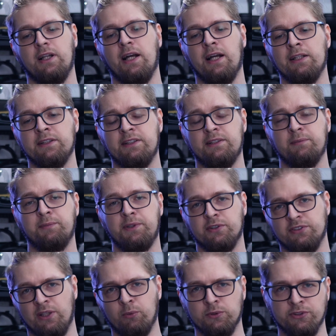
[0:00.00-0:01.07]
And
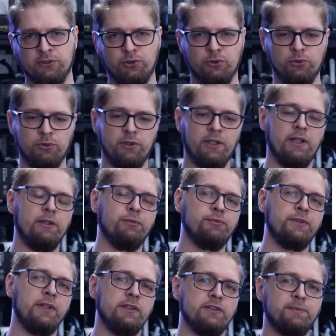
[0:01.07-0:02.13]
because I wasn't sure if
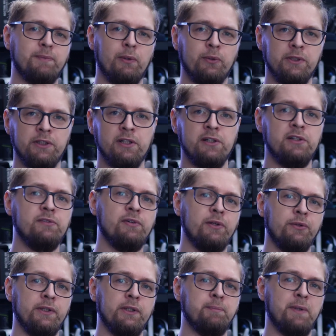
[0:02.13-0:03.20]
there is power
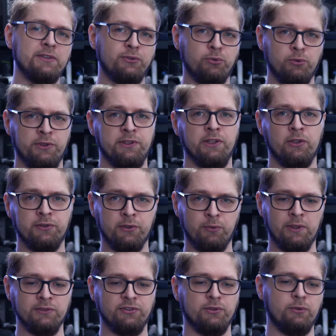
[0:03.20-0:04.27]
delivery pass-through in the other
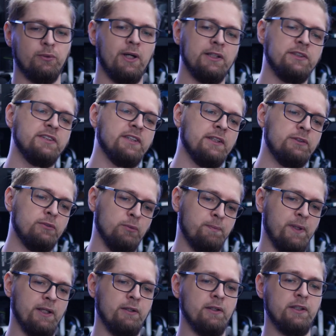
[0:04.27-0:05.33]
one, so I decided to
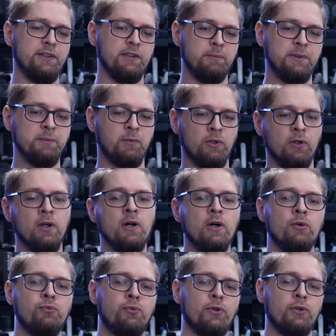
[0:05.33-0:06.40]
pay a little bit more
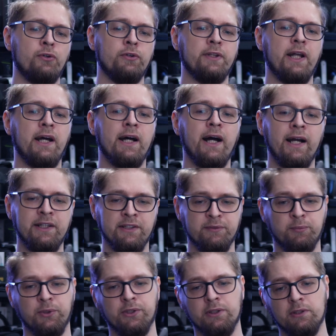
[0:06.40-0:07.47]
for the high-end
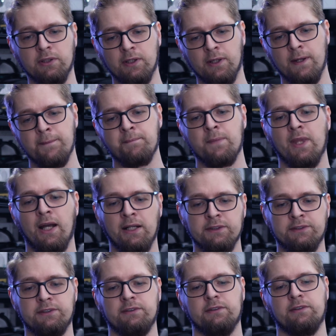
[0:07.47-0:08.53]
model. And
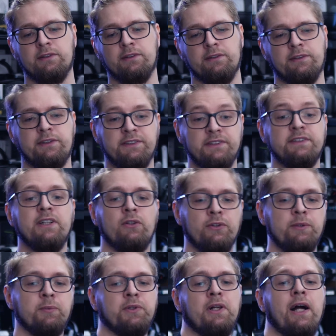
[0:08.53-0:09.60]
this is the
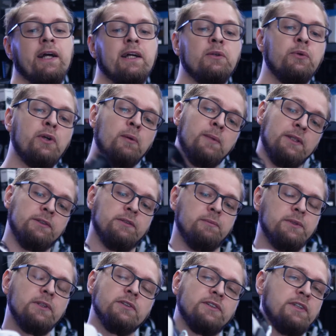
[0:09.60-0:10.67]
only model I can recommend,
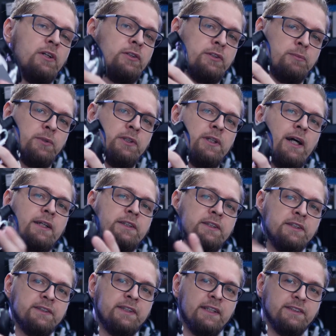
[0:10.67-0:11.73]
because the other model I
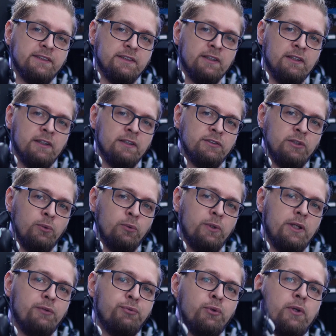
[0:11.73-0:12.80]
didn't test. So
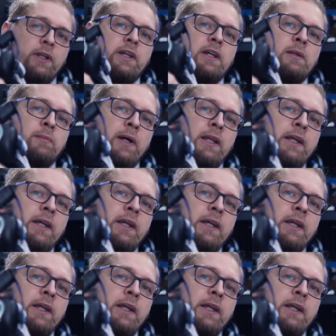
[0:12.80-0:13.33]
if you click in my